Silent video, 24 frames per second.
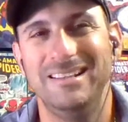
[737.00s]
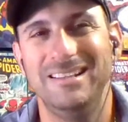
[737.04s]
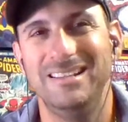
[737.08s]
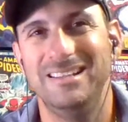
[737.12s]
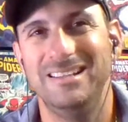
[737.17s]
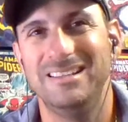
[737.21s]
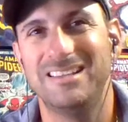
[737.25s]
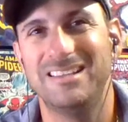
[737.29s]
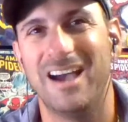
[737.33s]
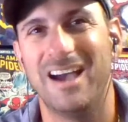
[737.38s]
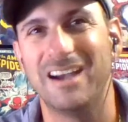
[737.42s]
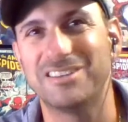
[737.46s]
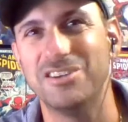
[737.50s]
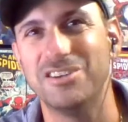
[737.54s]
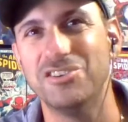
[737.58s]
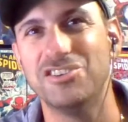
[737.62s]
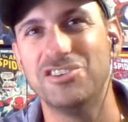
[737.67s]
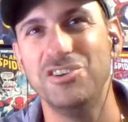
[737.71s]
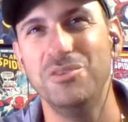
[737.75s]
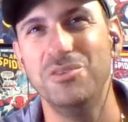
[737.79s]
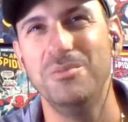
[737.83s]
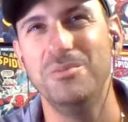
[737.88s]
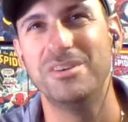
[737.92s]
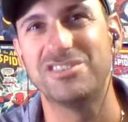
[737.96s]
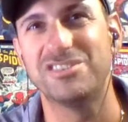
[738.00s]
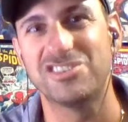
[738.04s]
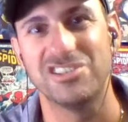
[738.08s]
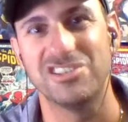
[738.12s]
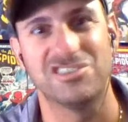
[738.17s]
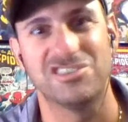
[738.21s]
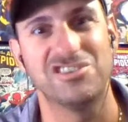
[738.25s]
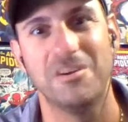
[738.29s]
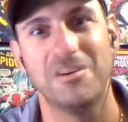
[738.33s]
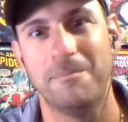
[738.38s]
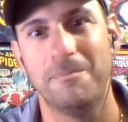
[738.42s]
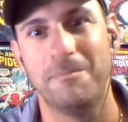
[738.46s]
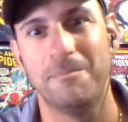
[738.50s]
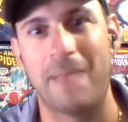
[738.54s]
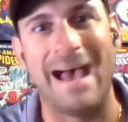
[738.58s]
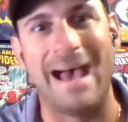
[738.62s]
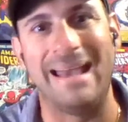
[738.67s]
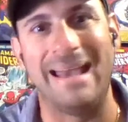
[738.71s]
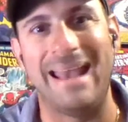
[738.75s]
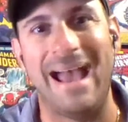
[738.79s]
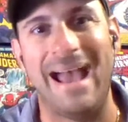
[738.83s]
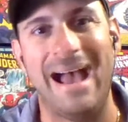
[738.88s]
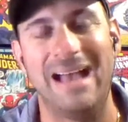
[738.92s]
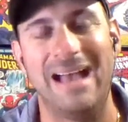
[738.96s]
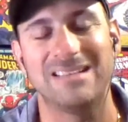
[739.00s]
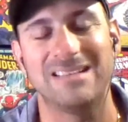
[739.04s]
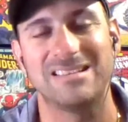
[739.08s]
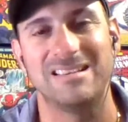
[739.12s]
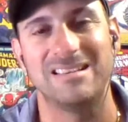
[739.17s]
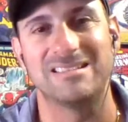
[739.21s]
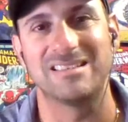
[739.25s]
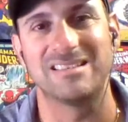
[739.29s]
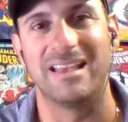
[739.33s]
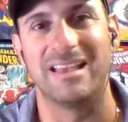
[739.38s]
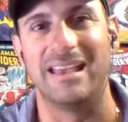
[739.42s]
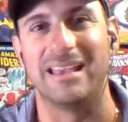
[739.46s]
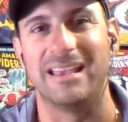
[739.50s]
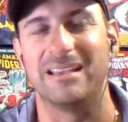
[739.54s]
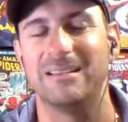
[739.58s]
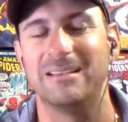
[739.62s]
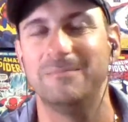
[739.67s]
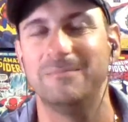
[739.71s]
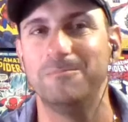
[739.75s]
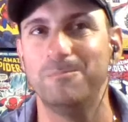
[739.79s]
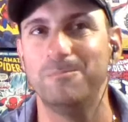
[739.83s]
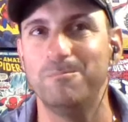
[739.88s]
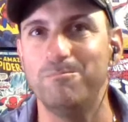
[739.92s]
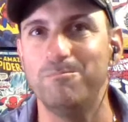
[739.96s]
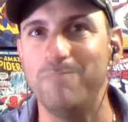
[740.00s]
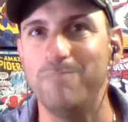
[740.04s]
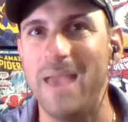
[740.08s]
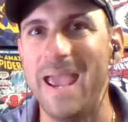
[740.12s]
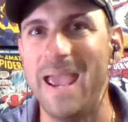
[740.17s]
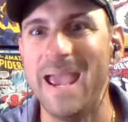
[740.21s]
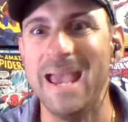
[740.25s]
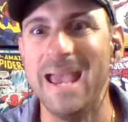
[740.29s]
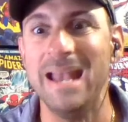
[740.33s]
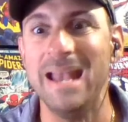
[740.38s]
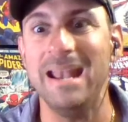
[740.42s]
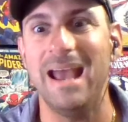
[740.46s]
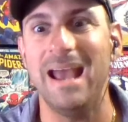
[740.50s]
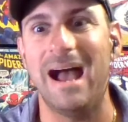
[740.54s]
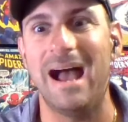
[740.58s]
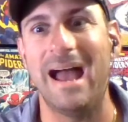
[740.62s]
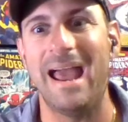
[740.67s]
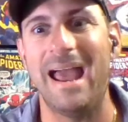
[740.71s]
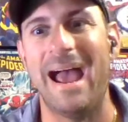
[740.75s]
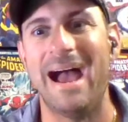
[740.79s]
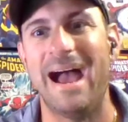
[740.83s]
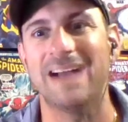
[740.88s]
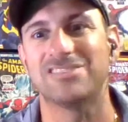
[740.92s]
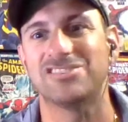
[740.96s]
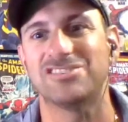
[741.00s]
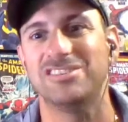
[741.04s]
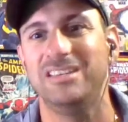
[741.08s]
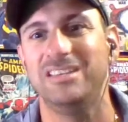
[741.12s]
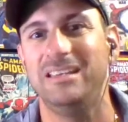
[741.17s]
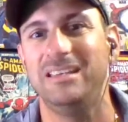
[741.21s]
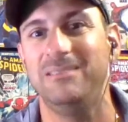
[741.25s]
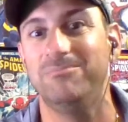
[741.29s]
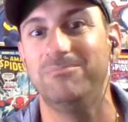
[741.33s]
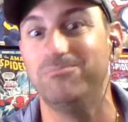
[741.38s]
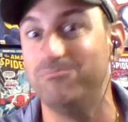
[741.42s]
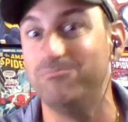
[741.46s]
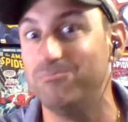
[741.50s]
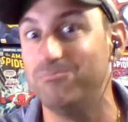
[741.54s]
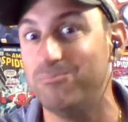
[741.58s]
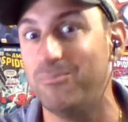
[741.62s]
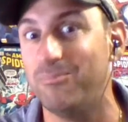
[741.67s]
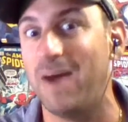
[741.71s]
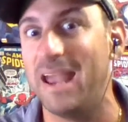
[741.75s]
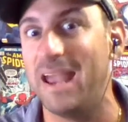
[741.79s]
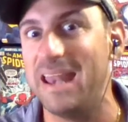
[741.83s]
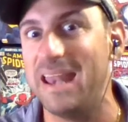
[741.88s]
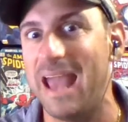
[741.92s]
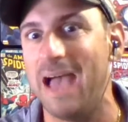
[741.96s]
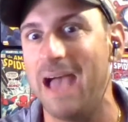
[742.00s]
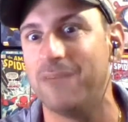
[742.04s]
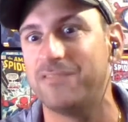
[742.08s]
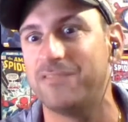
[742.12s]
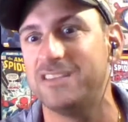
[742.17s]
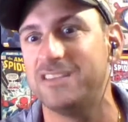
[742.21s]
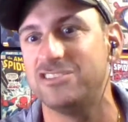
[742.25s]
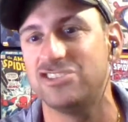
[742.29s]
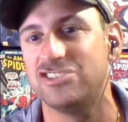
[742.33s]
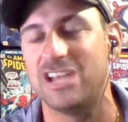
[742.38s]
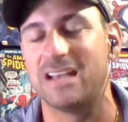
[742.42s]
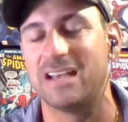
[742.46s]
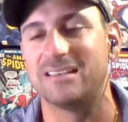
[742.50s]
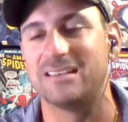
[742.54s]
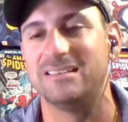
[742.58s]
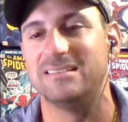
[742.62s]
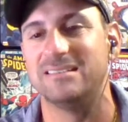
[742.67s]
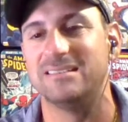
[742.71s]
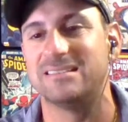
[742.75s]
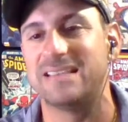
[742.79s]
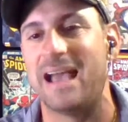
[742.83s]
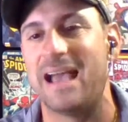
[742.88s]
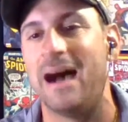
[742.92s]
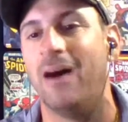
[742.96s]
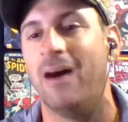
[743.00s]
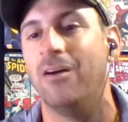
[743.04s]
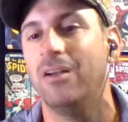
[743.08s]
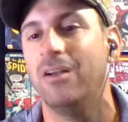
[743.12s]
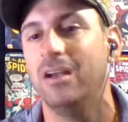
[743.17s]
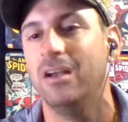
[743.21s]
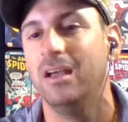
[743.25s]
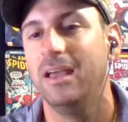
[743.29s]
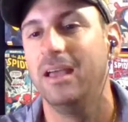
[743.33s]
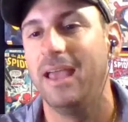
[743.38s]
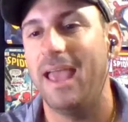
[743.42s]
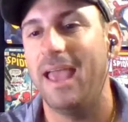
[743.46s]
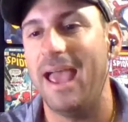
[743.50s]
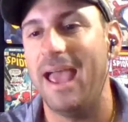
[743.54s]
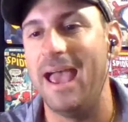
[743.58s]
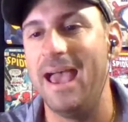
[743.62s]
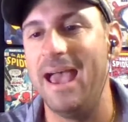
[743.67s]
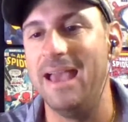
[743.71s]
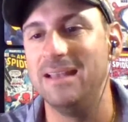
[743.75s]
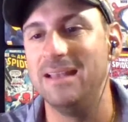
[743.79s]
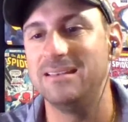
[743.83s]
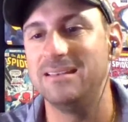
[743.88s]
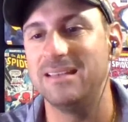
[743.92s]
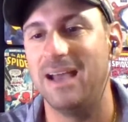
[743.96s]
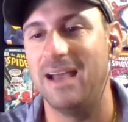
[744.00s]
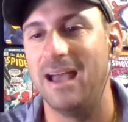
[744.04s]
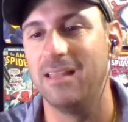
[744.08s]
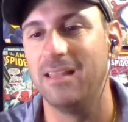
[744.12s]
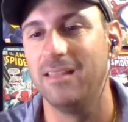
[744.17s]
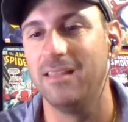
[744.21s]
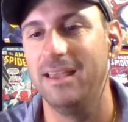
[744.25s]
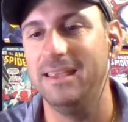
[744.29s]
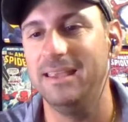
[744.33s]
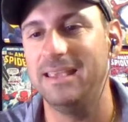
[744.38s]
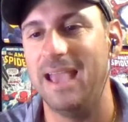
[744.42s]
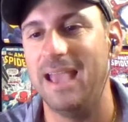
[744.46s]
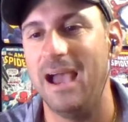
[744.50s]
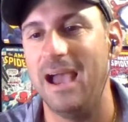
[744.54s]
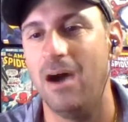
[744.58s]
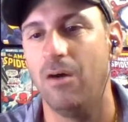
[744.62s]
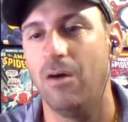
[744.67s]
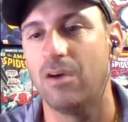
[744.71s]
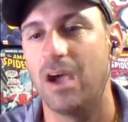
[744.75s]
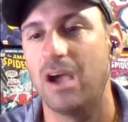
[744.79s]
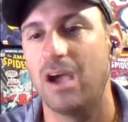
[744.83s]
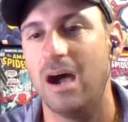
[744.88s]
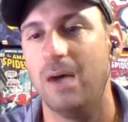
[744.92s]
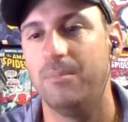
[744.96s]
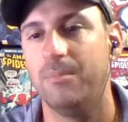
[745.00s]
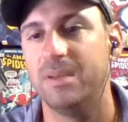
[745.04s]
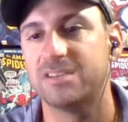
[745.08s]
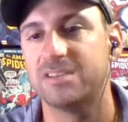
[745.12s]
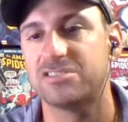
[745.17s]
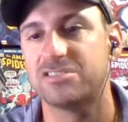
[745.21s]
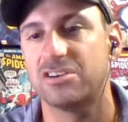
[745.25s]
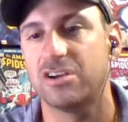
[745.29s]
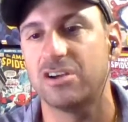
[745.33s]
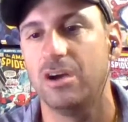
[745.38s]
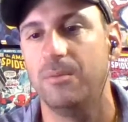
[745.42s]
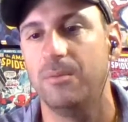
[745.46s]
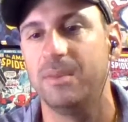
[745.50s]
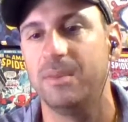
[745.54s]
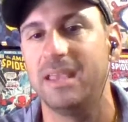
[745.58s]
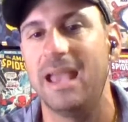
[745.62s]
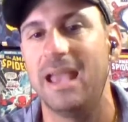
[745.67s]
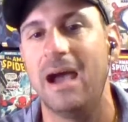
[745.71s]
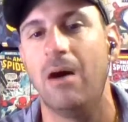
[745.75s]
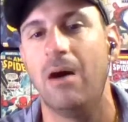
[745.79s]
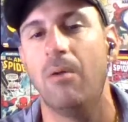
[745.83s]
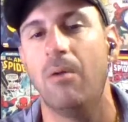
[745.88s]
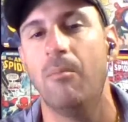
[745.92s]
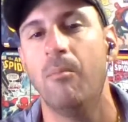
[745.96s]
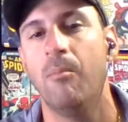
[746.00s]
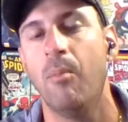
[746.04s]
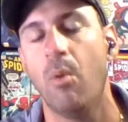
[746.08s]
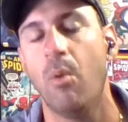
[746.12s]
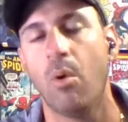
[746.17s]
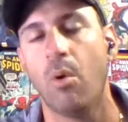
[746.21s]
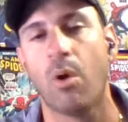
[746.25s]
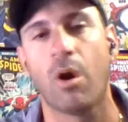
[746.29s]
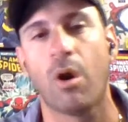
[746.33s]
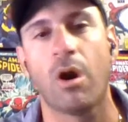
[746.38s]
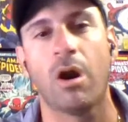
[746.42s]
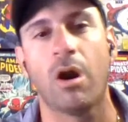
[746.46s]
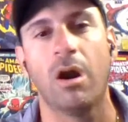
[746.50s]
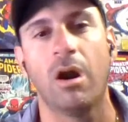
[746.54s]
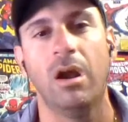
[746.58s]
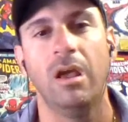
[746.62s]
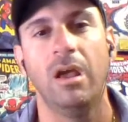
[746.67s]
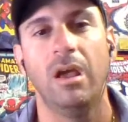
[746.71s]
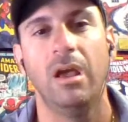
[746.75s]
Dr. Doom is such a badass. It's like, man, I actually might have to check this out. And I like how comics are coming out more